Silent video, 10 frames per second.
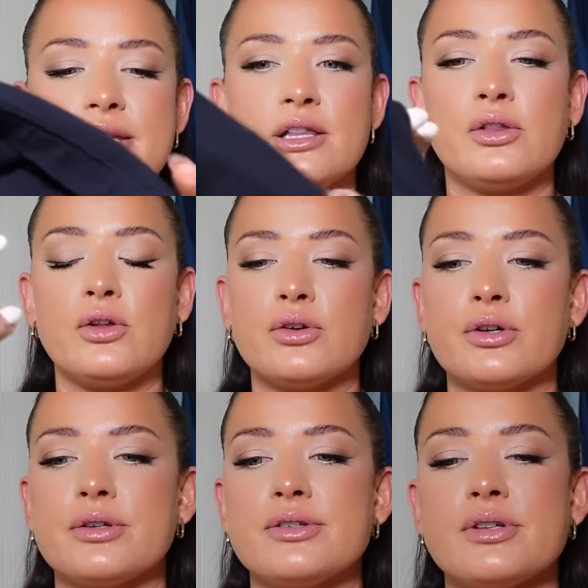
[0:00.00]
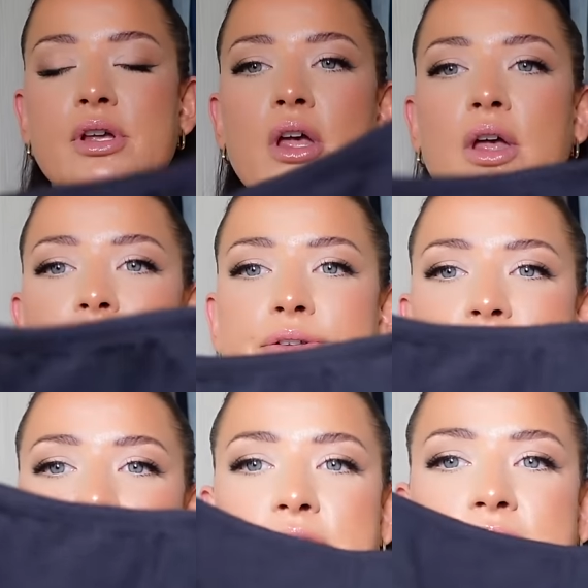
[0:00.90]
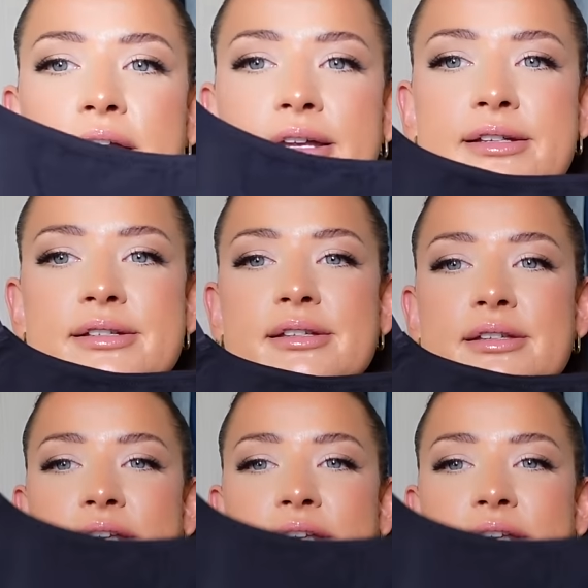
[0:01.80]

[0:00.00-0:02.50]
It looks so nice.